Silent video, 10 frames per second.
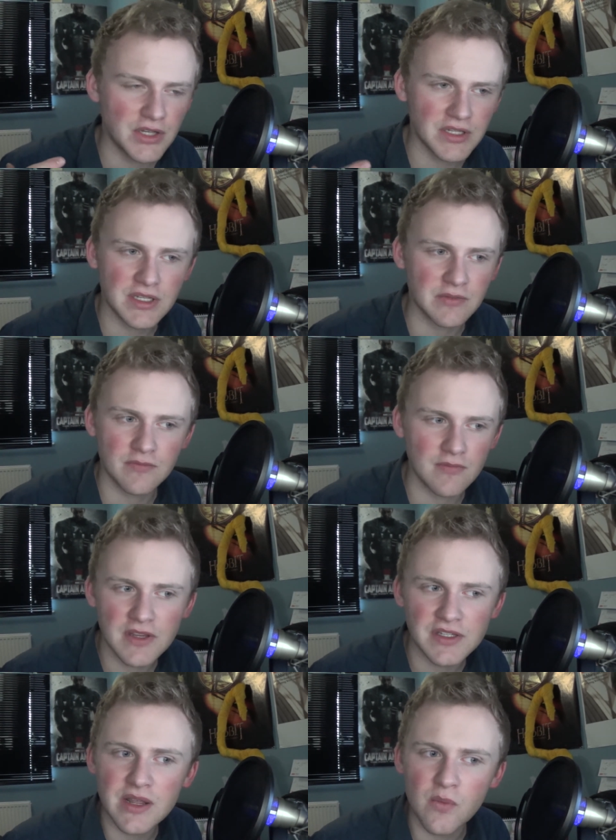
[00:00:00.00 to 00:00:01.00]
just to
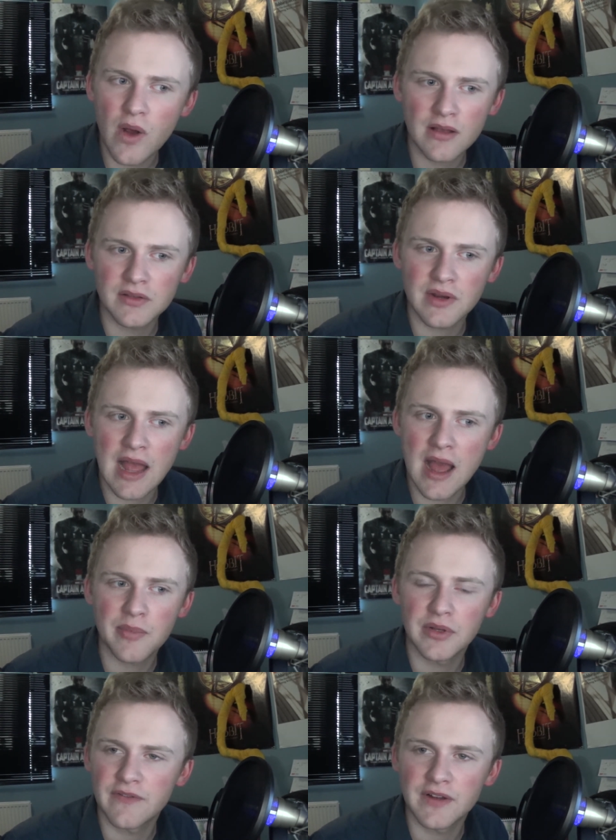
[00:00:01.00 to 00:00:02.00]
see what else would
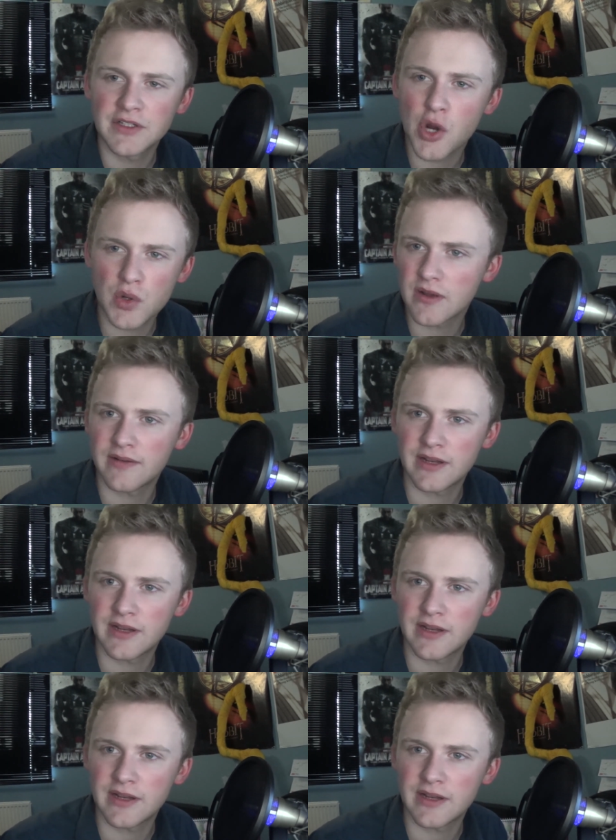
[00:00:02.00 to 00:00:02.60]
happen if I chose